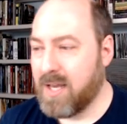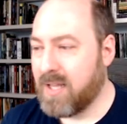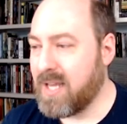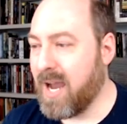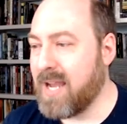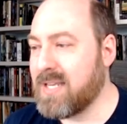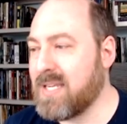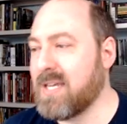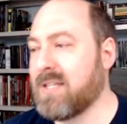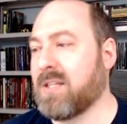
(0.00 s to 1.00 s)
The
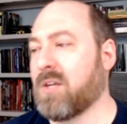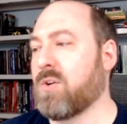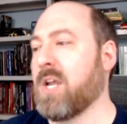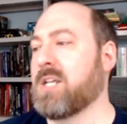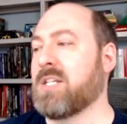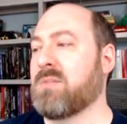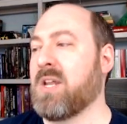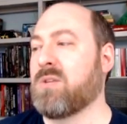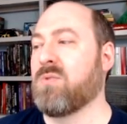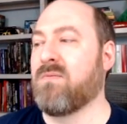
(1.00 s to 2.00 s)
idea that the creation is
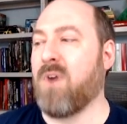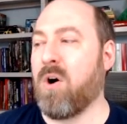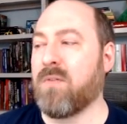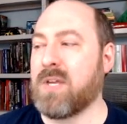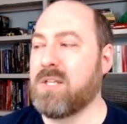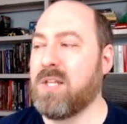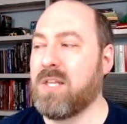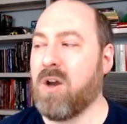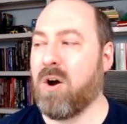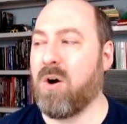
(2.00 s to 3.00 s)
meant to evolve into
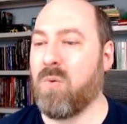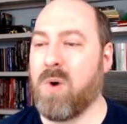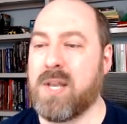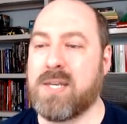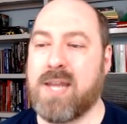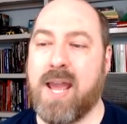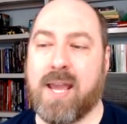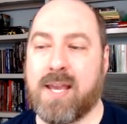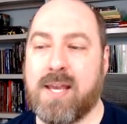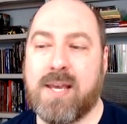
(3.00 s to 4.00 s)
the all one
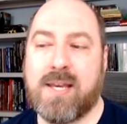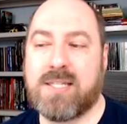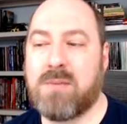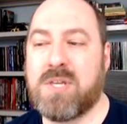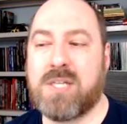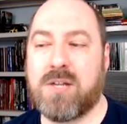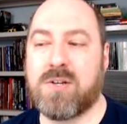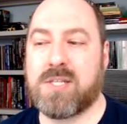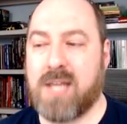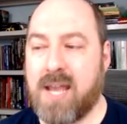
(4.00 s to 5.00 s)
day is a
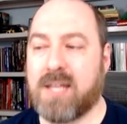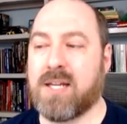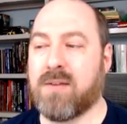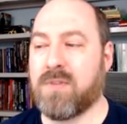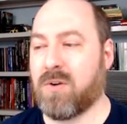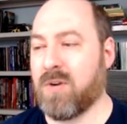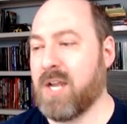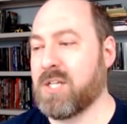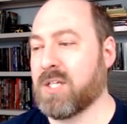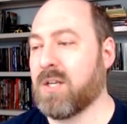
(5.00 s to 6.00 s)
misunderstanding of the
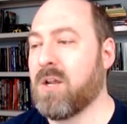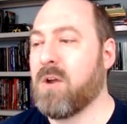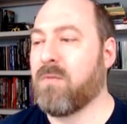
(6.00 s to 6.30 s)
creation,